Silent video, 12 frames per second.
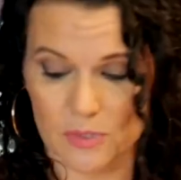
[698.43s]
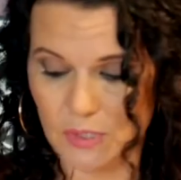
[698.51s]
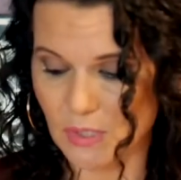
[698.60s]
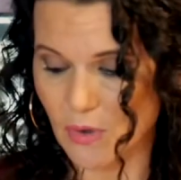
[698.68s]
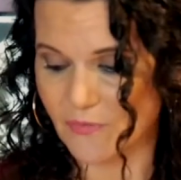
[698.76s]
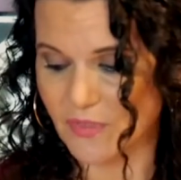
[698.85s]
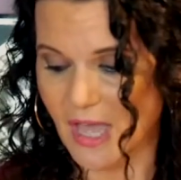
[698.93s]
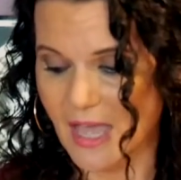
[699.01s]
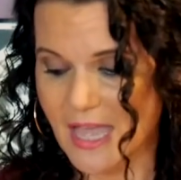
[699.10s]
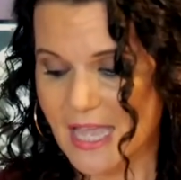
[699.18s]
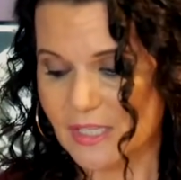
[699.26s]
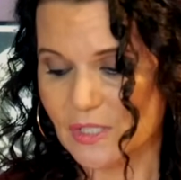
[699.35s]
So
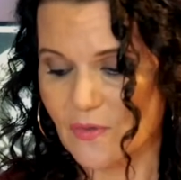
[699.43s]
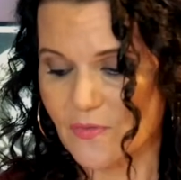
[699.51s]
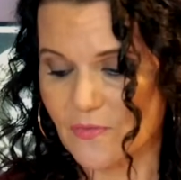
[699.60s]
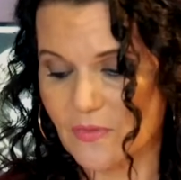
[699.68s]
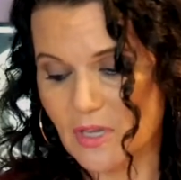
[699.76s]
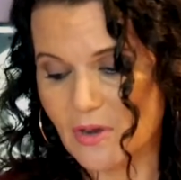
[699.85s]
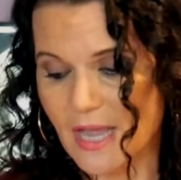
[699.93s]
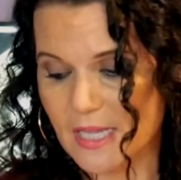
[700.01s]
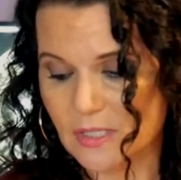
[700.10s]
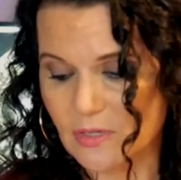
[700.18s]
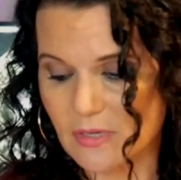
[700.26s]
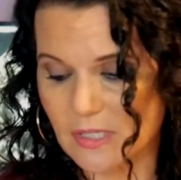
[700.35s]
if your
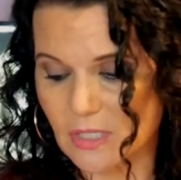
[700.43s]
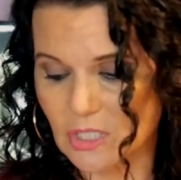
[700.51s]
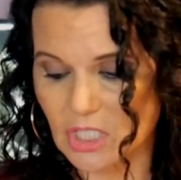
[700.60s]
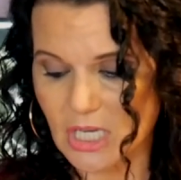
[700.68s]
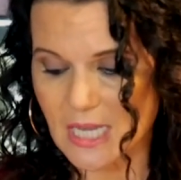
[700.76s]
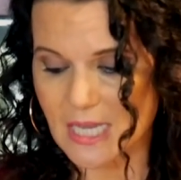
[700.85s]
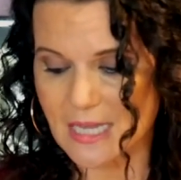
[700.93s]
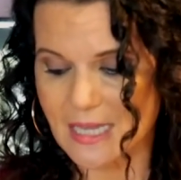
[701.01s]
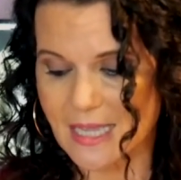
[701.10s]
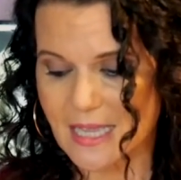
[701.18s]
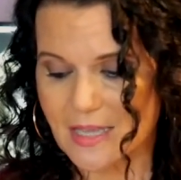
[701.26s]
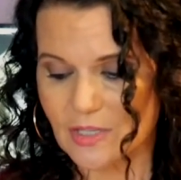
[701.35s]
highest note is a G,
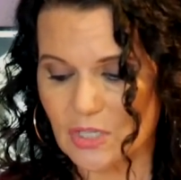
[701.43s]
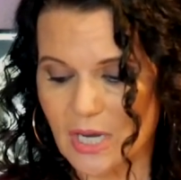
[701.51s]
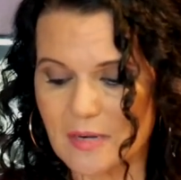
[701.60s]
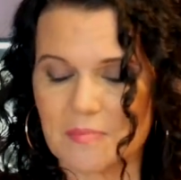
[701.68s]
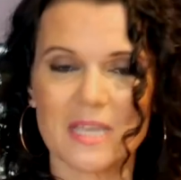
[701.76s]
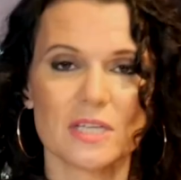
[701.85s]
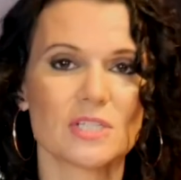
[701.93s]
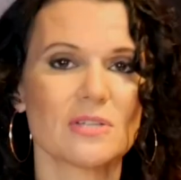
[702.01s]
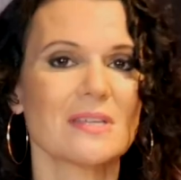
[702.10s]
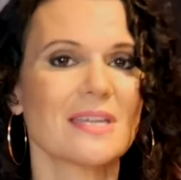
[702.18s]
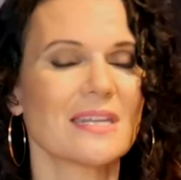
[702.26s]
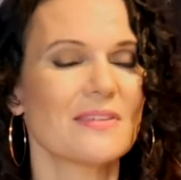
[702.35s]
try to make sure
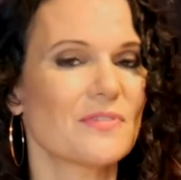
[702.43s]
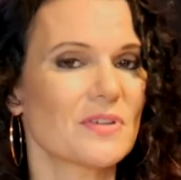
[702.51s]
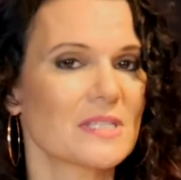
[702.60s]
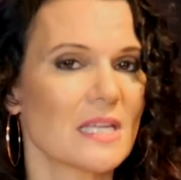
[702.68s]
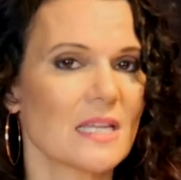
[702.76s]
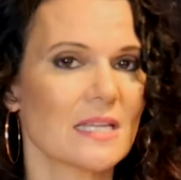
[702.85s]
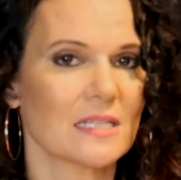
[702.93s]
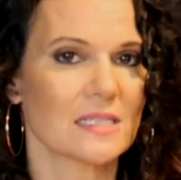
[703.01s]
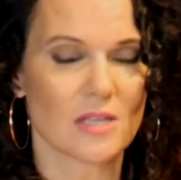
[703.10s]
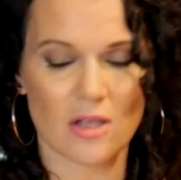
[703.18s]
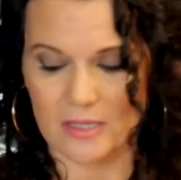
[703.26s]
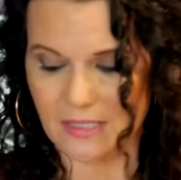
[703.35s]
that if you're singing a
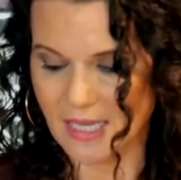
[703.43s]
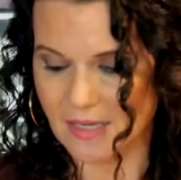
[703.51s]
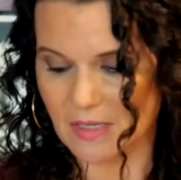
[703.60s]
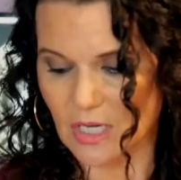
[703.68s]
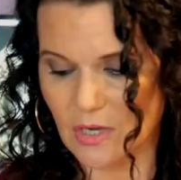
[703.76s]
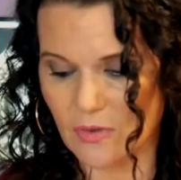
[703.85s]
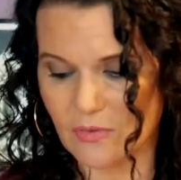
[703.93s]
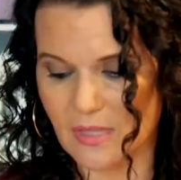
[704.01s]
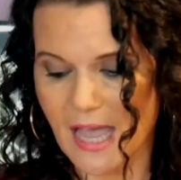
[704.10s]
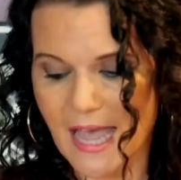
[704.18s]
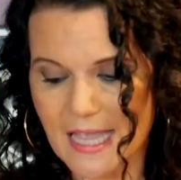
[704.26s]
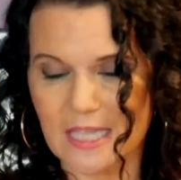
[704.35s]
song that, the
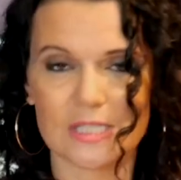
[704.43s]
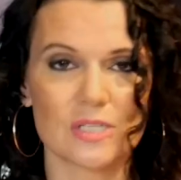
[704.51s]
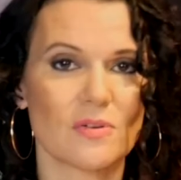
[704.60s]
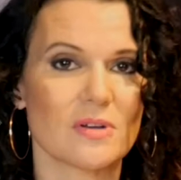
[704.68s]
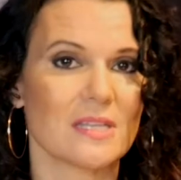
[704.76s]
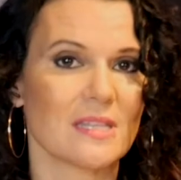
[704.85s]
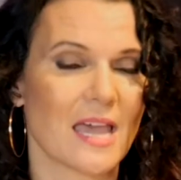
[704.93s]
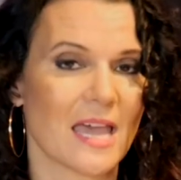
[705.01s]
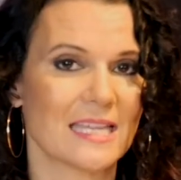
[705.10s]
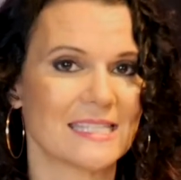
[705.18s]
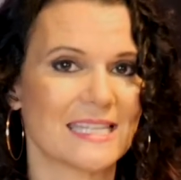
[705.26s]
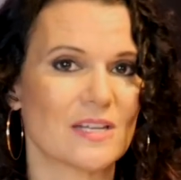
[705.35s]
highest note in that
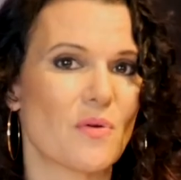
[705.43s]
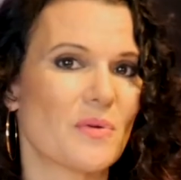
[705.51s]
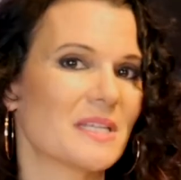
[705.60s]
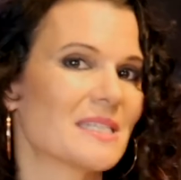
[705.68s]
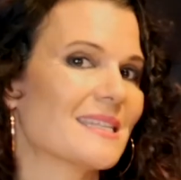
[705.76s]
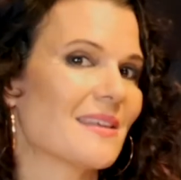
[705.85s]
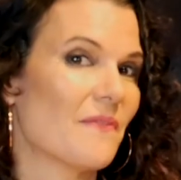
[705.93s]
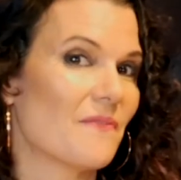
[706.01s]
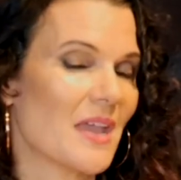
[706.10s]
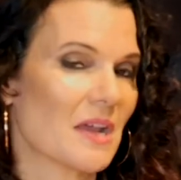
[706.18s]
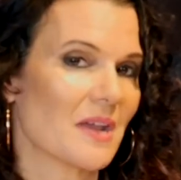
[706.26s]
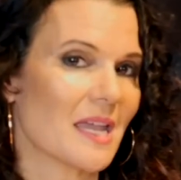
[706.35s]
isn't going to the
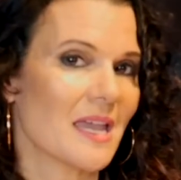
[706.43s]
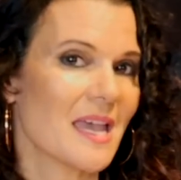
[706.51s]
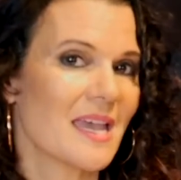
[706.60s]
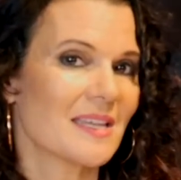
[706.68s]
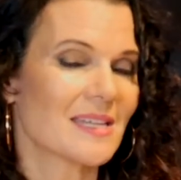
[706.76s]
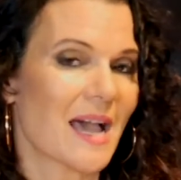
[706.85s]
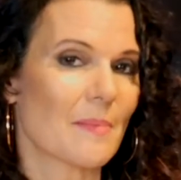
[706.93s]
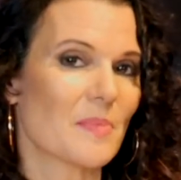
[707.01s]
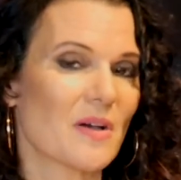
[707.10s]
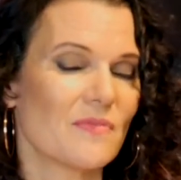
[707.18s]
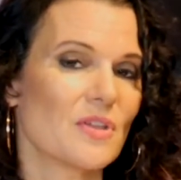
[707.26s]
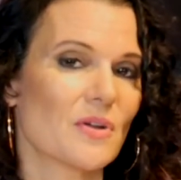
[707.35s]
very top
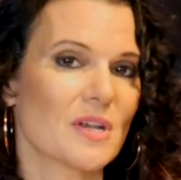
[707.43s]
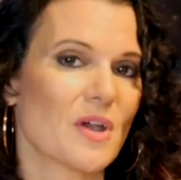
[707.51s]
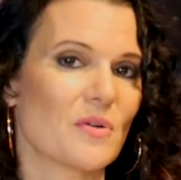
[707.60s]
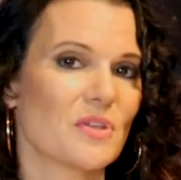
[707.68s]
of your note.